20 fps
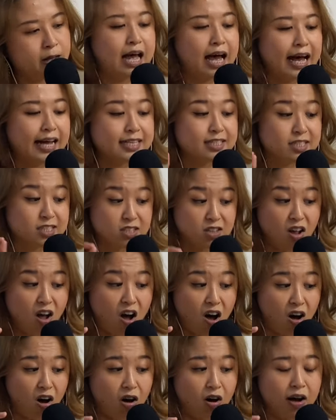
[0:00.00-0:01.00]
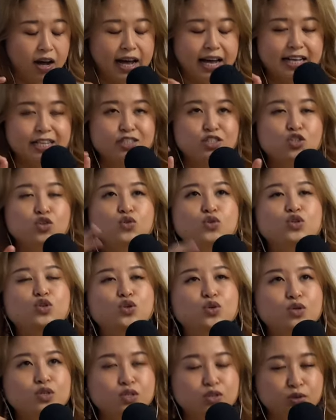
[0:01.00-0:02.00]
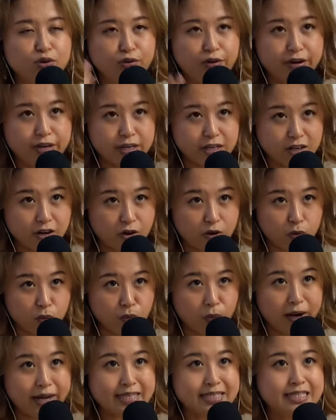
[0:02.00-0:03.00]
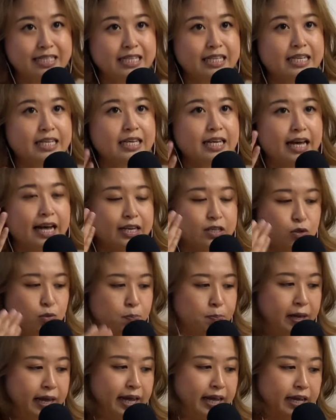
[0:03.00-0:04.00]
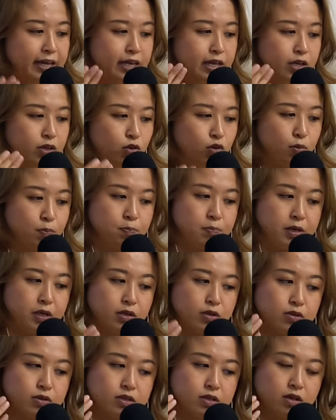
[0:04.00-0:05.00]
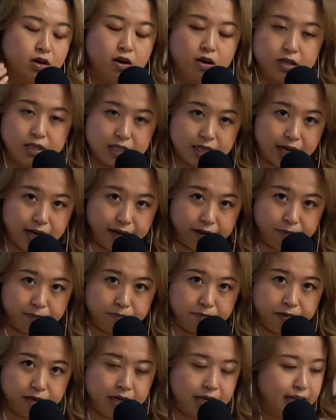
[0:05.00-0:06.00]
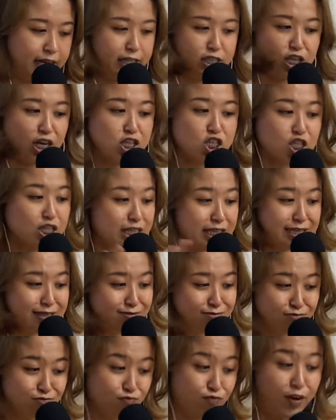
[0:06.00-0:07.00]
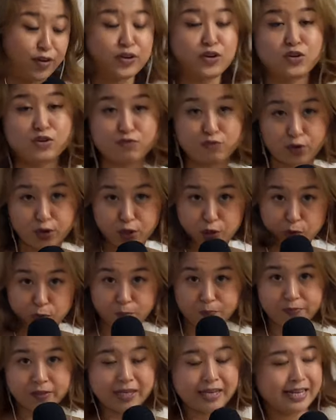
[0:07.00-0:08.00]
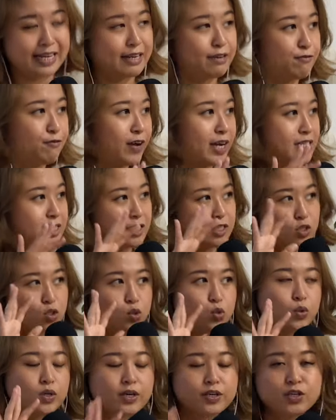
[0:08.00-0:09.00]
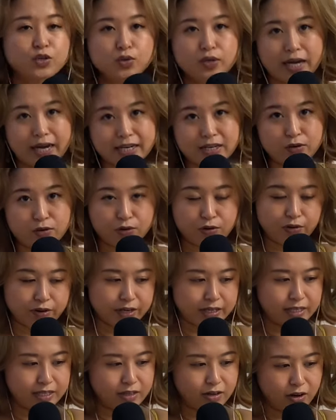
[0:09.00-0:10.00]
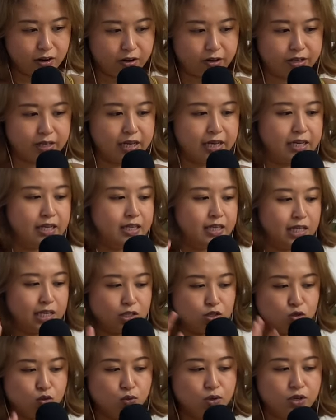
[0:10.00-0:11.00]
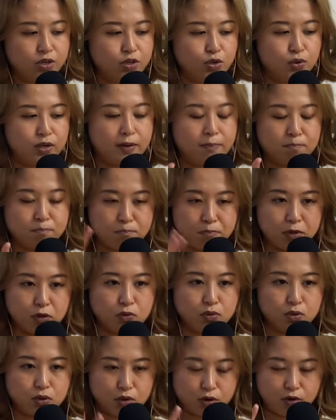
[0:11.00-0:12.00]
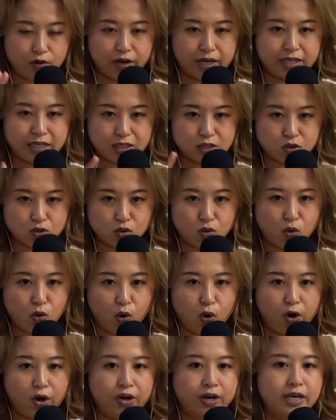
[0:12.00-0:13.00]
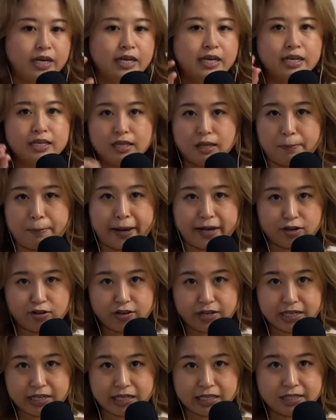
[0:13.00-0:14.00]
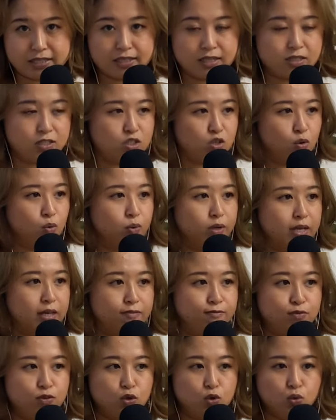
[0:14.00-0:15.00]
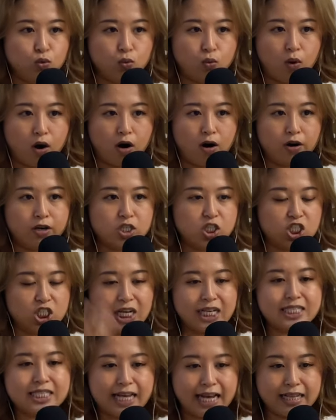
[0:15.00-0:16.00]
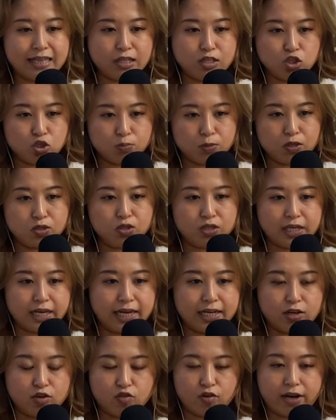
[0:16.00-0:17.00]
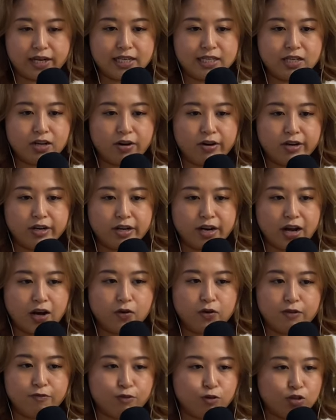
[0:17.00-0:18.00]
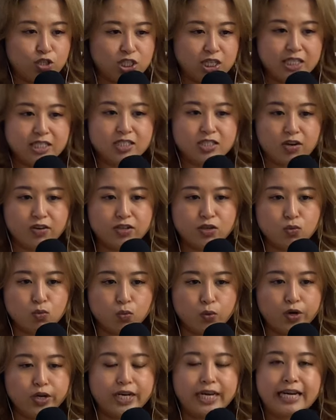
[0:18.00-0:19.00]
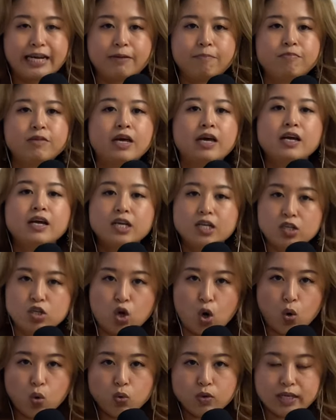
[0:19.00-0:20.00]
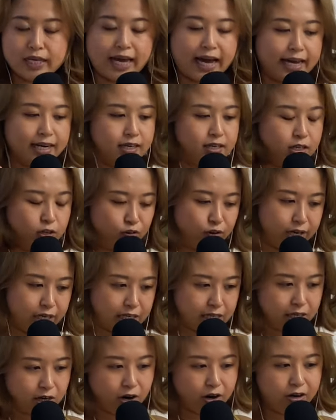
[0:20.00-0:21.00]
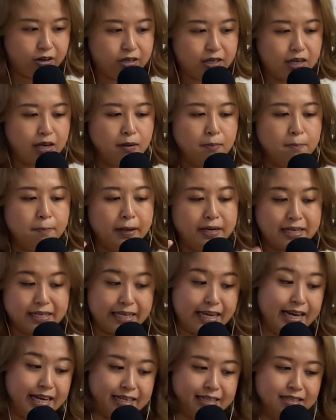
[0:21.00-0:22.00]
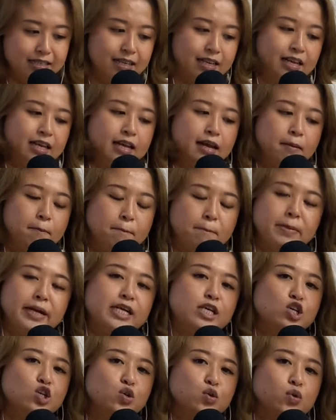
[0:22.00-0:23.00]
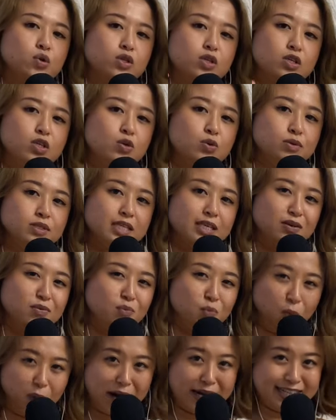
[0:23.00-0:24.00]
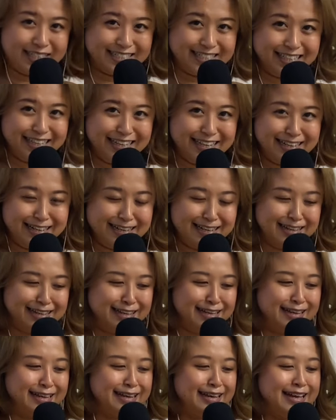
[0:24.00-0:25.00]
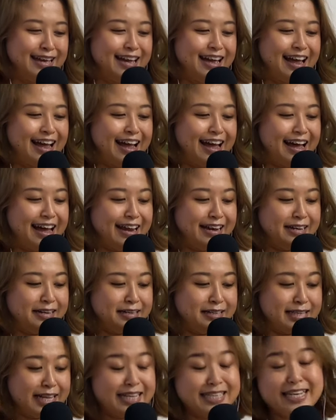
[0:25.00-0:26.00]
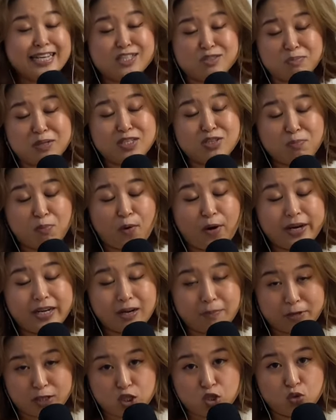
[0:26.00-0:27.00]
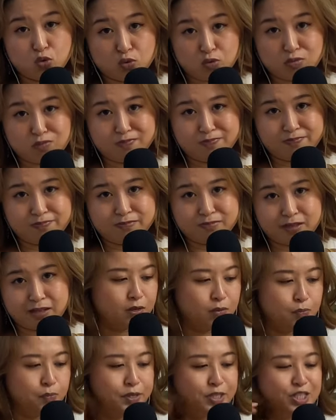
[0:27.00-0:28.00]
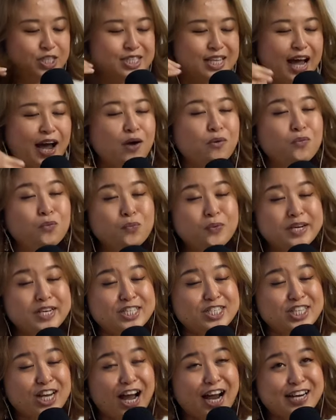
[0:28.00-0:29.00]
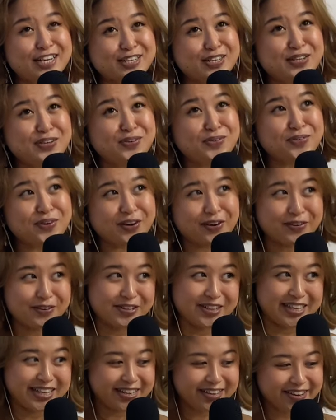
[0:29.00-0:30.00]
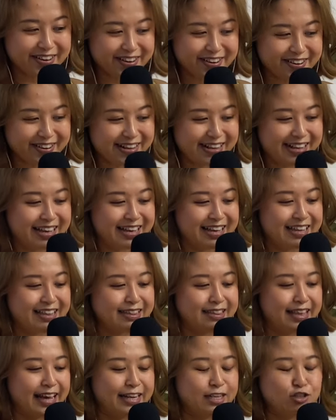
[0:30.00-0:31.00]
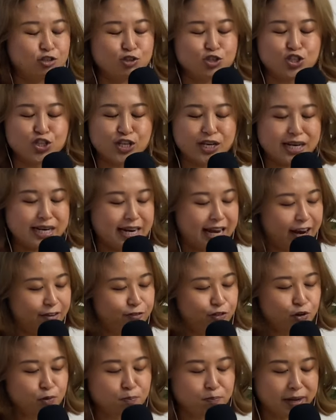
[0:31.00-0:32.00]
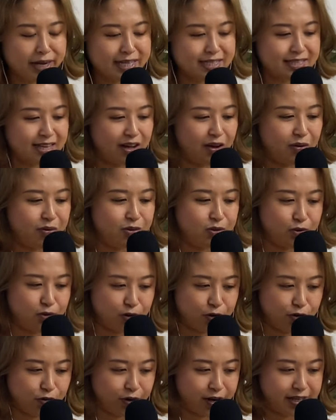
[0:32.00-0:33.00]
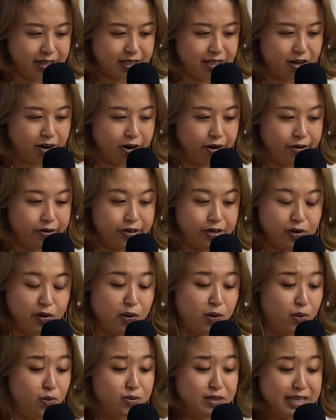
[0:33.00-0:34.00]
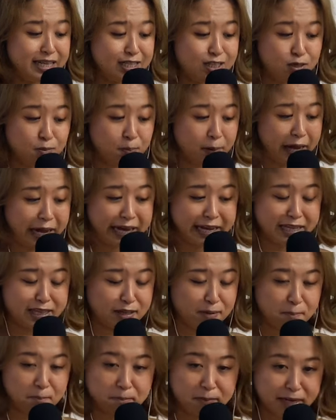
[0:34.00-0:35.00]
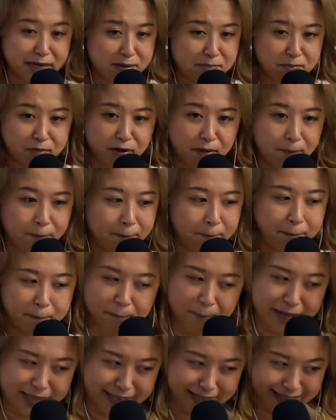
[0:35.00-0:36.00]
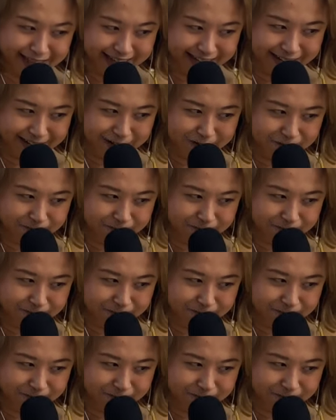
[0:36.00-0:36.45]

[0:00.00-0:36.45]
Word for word: As long as you use your credit card wisely and you pay your bills on time, it's actually very good for you. In fact, the sooner you get your credit card, the sooner you can build your credit score, the better it is. So if you are just eligible to get a credit card now, if you just started working, go get a credit card. But again, make sure to use it wisely. And that takes me to point number two, which is I wish I knew earlier that you should never max out your credit card only to pay the minimum monthly.